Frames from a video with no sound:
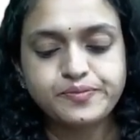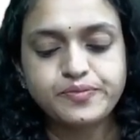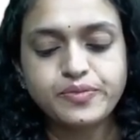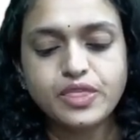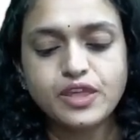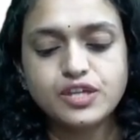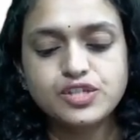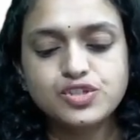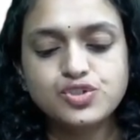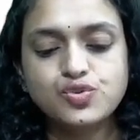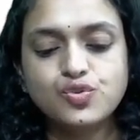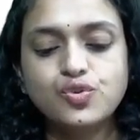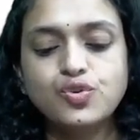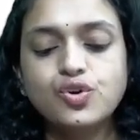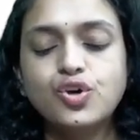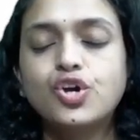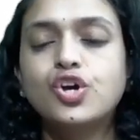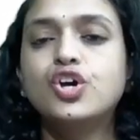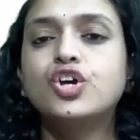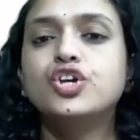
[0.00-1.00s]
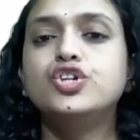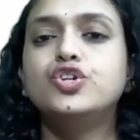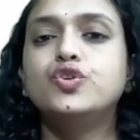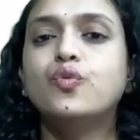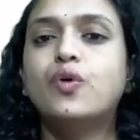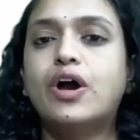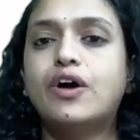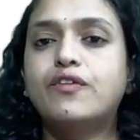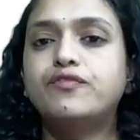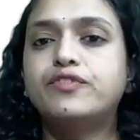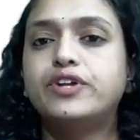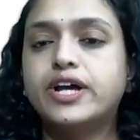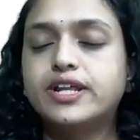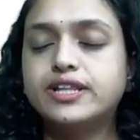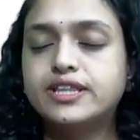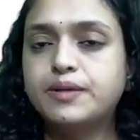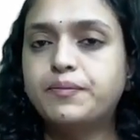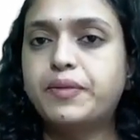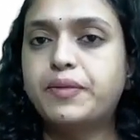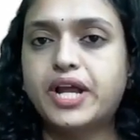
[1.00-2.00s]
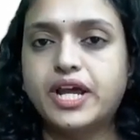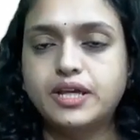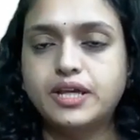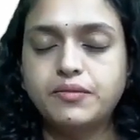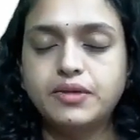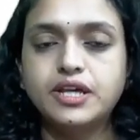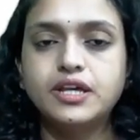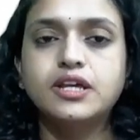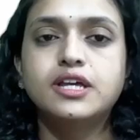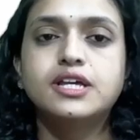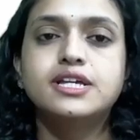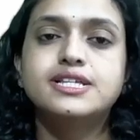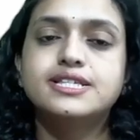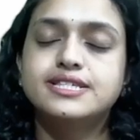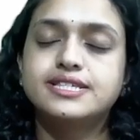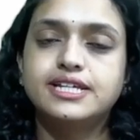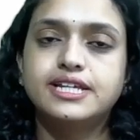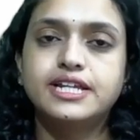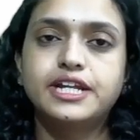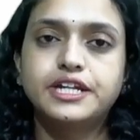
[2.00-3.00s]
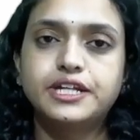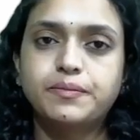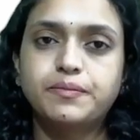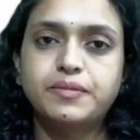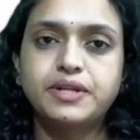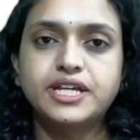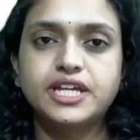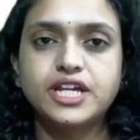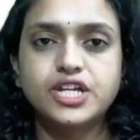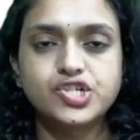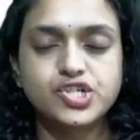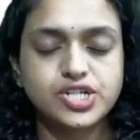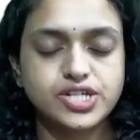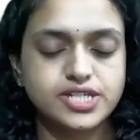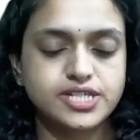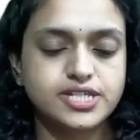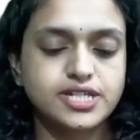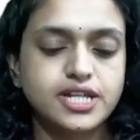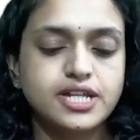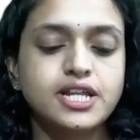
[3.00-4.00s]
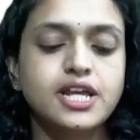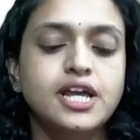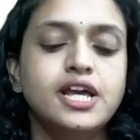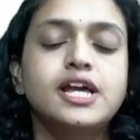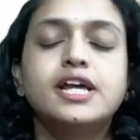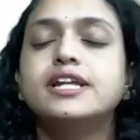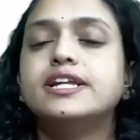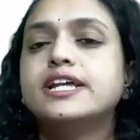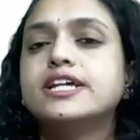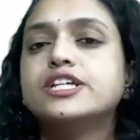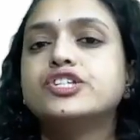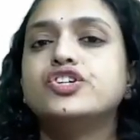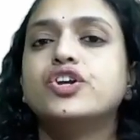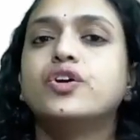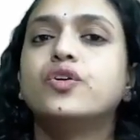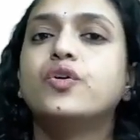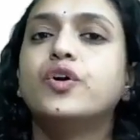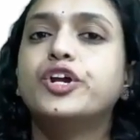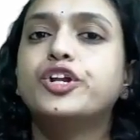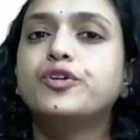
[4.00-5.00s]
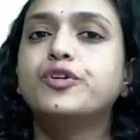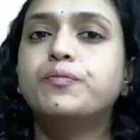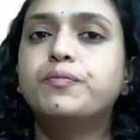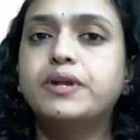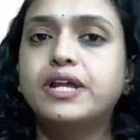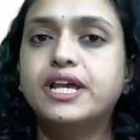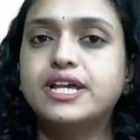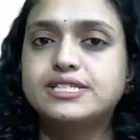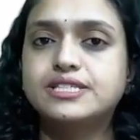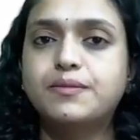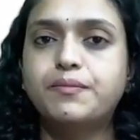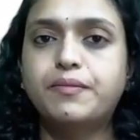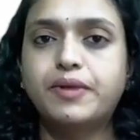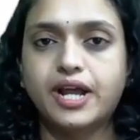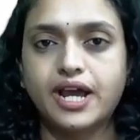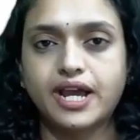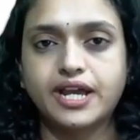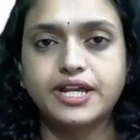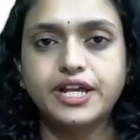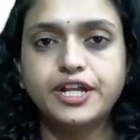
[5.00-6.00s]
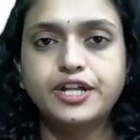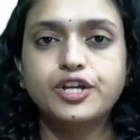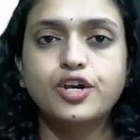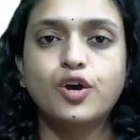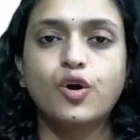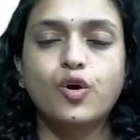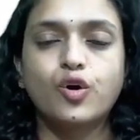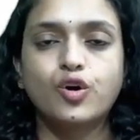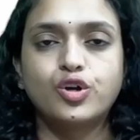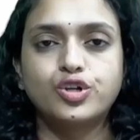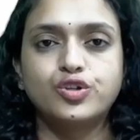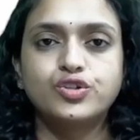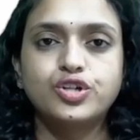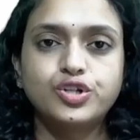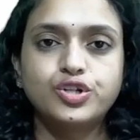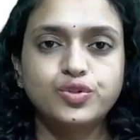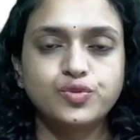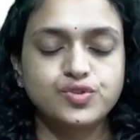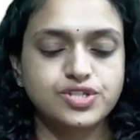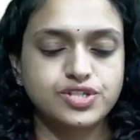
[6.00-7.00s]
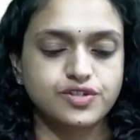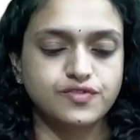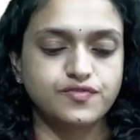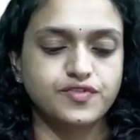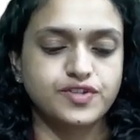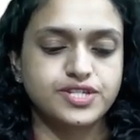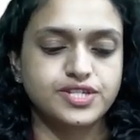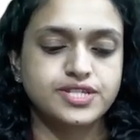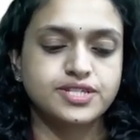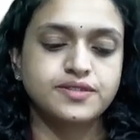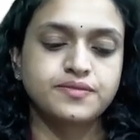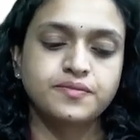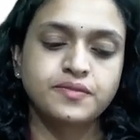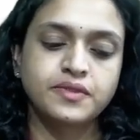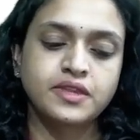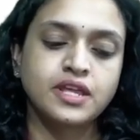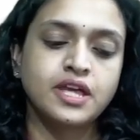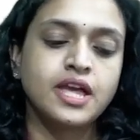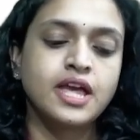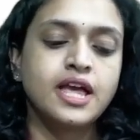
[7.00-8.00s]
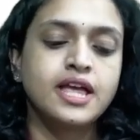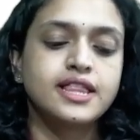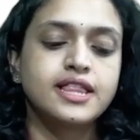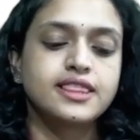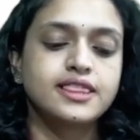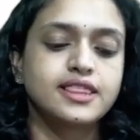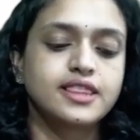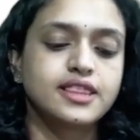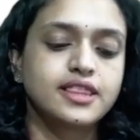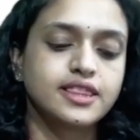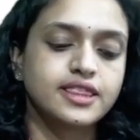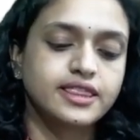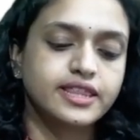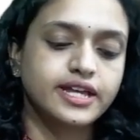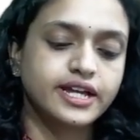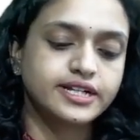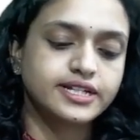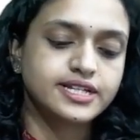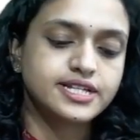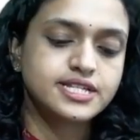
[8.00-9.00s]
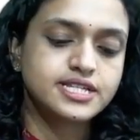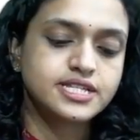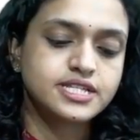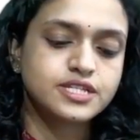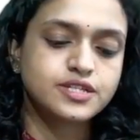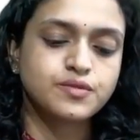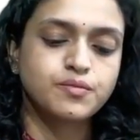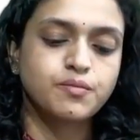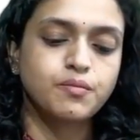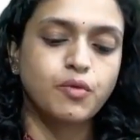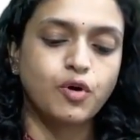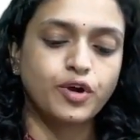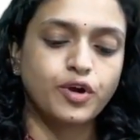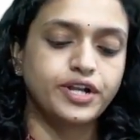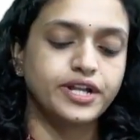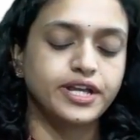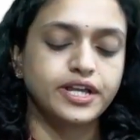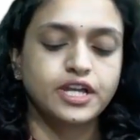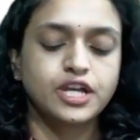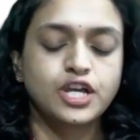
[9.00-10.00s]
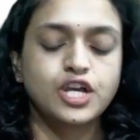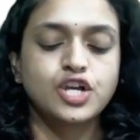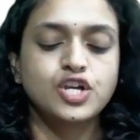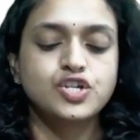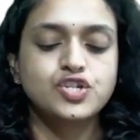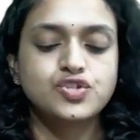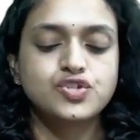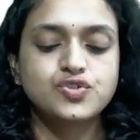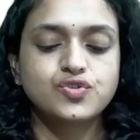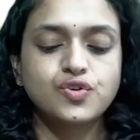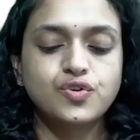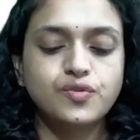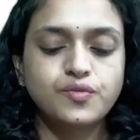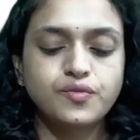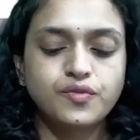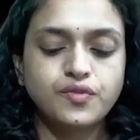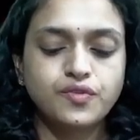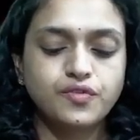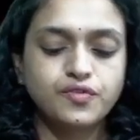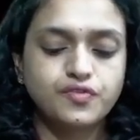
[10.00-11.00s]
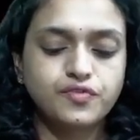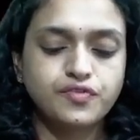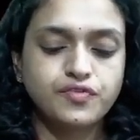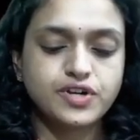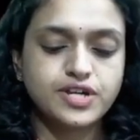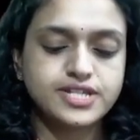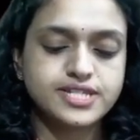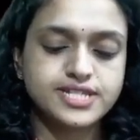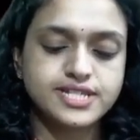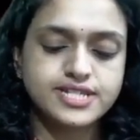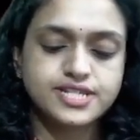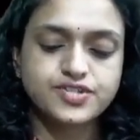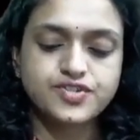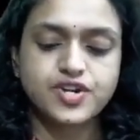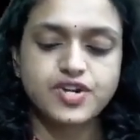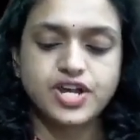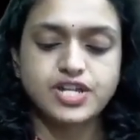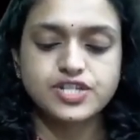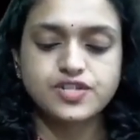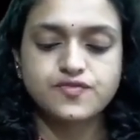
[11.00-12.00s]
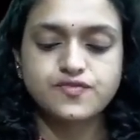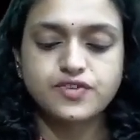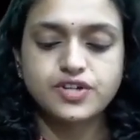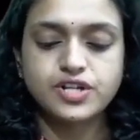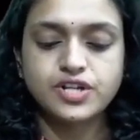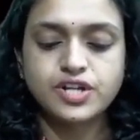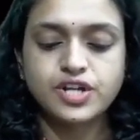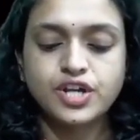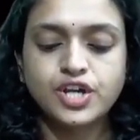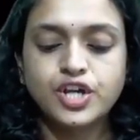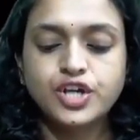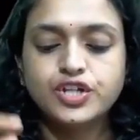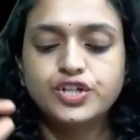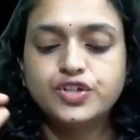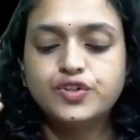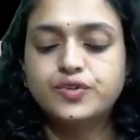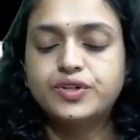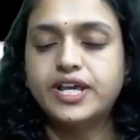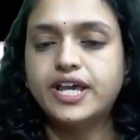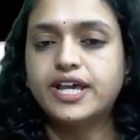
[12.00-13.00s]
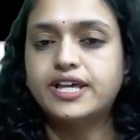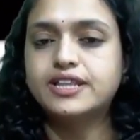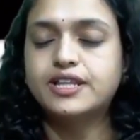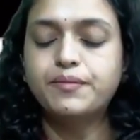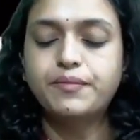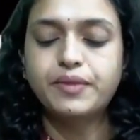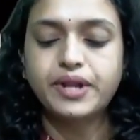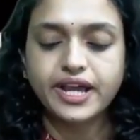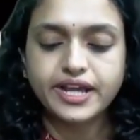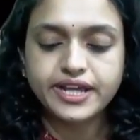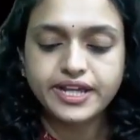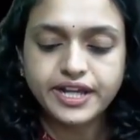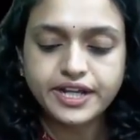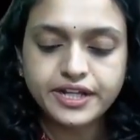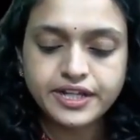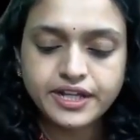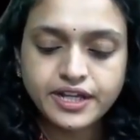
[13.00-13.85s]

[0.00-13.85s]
So you have done the priming, sealant application is done. Next you are going to place the bracket onto the tooth surface. That is bonding. So first is transfer. You take the bracket.